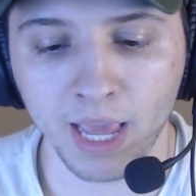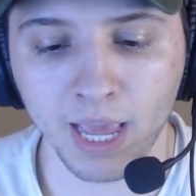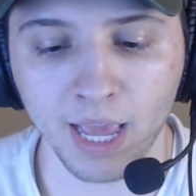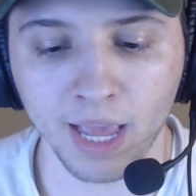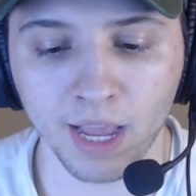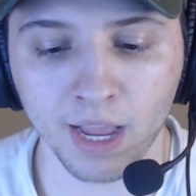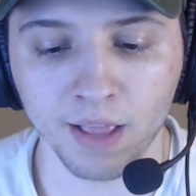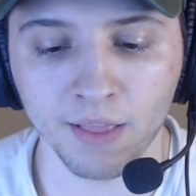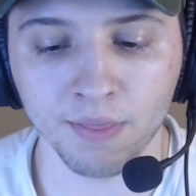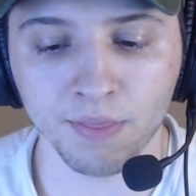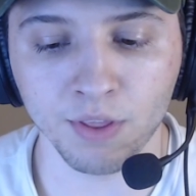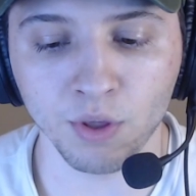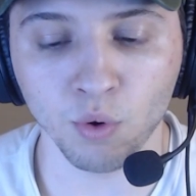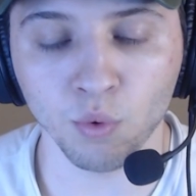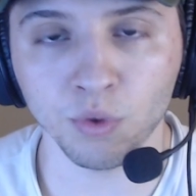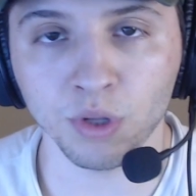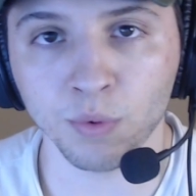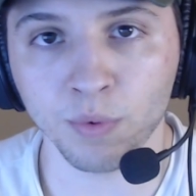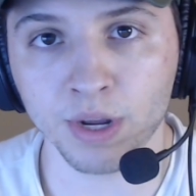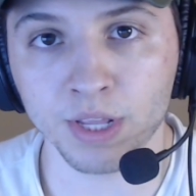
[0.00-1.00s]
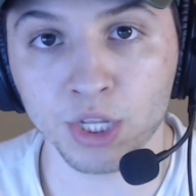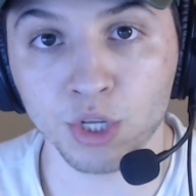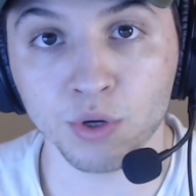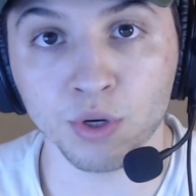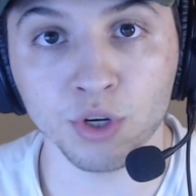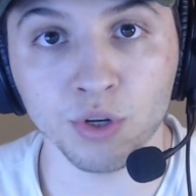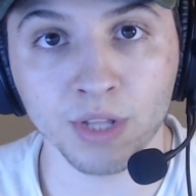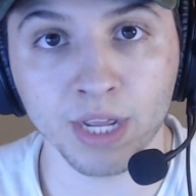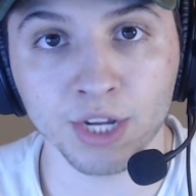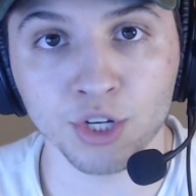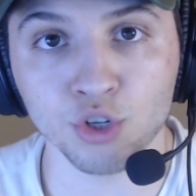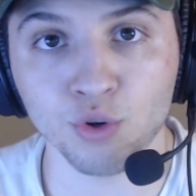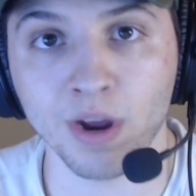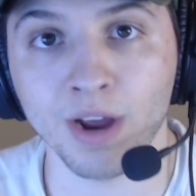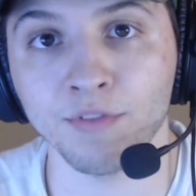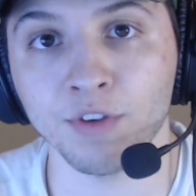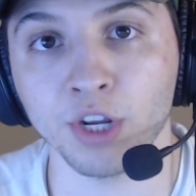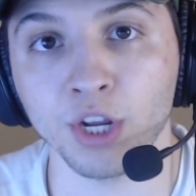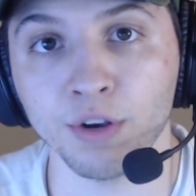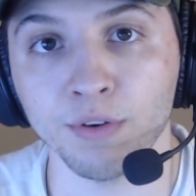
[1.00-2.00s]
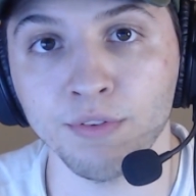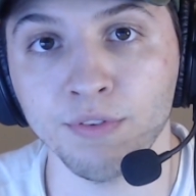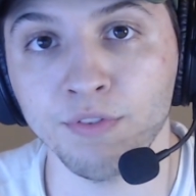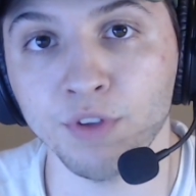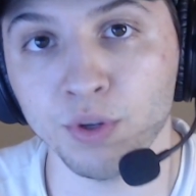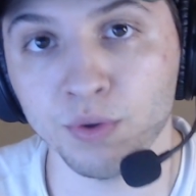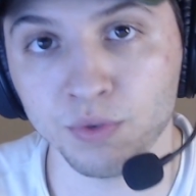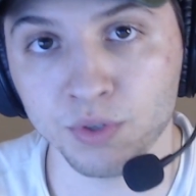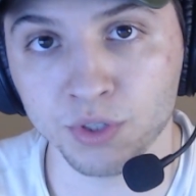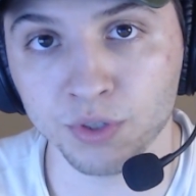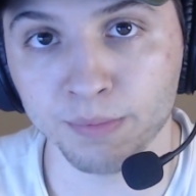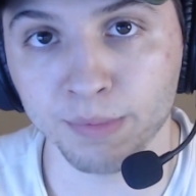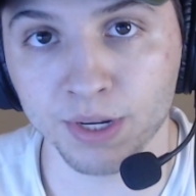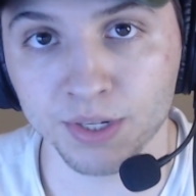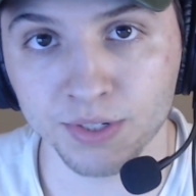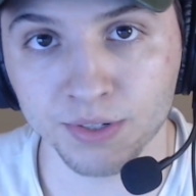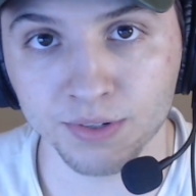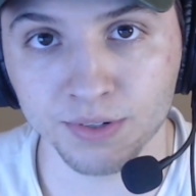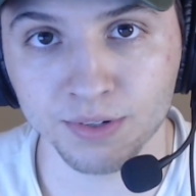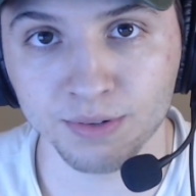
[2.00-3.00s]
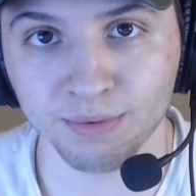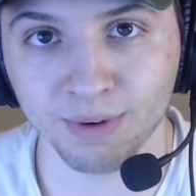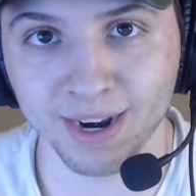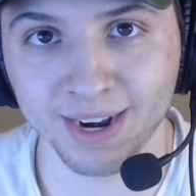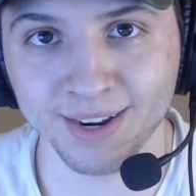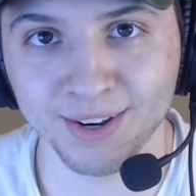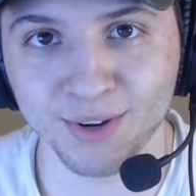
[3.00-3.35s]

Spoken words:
And the only way that you can do that is you have to confuse your muscles, right?